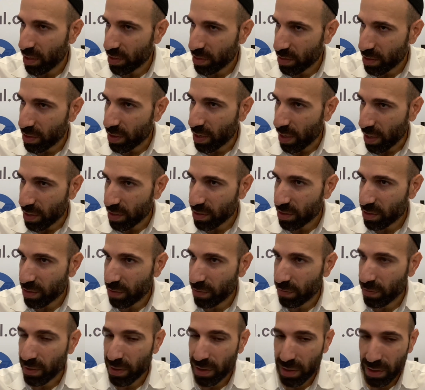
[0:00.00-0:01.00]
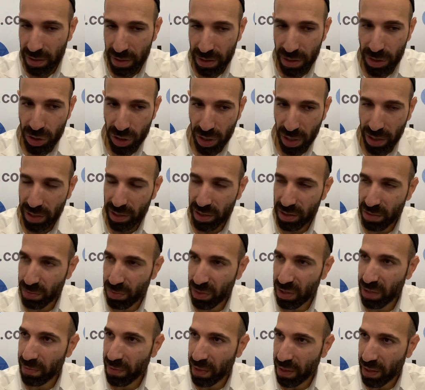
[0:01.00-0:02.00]
he asked him, can he check his
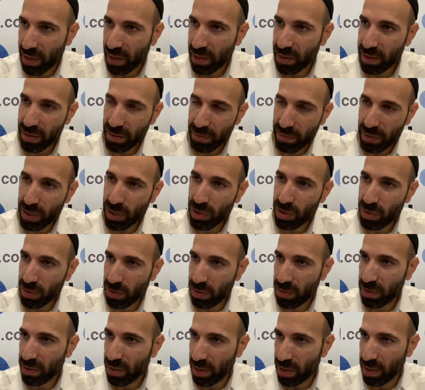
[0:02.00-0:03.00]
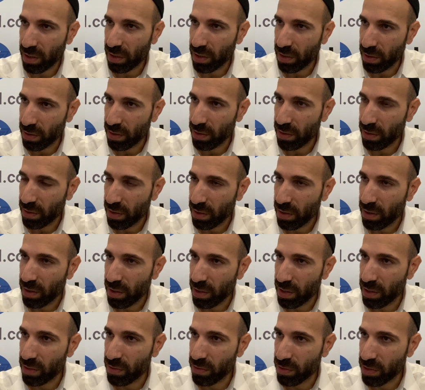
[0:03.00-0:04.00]
Brit Milah to make sure that
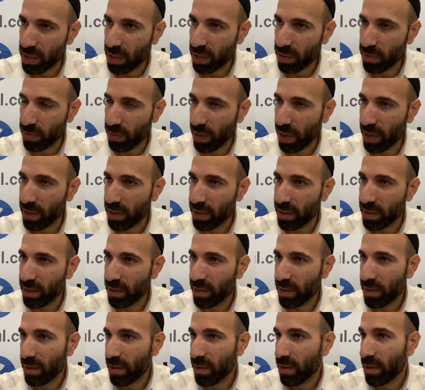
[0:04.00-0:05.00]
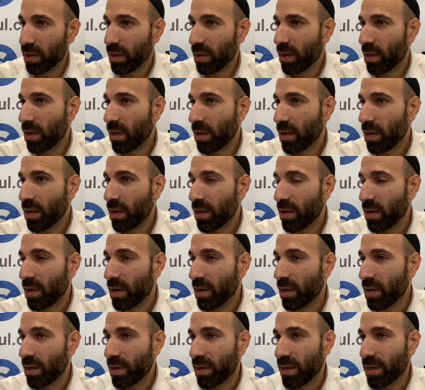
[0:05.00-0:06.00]
it was done right? Mm-hmm.
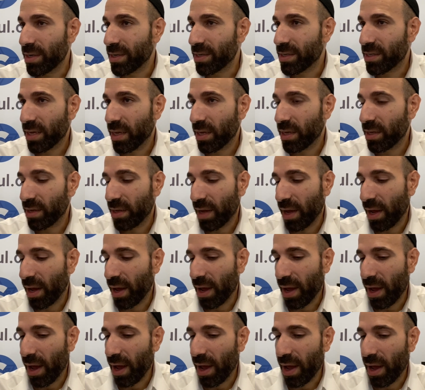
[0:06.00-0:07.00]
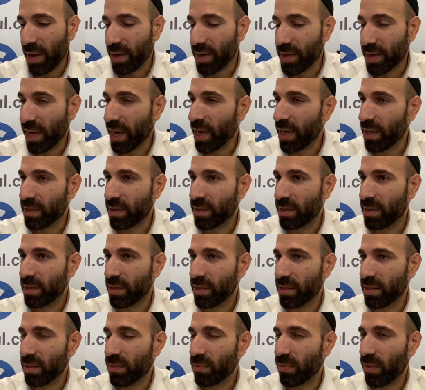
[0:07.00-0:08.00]
He said, he can't.
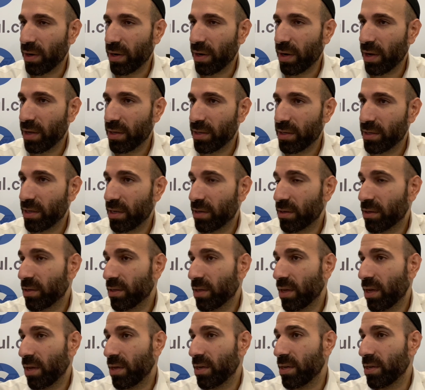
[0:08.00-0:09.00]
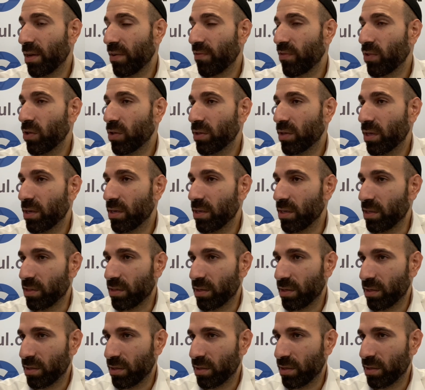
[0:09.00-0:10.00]
He said, why not? He said, because he never looked at his.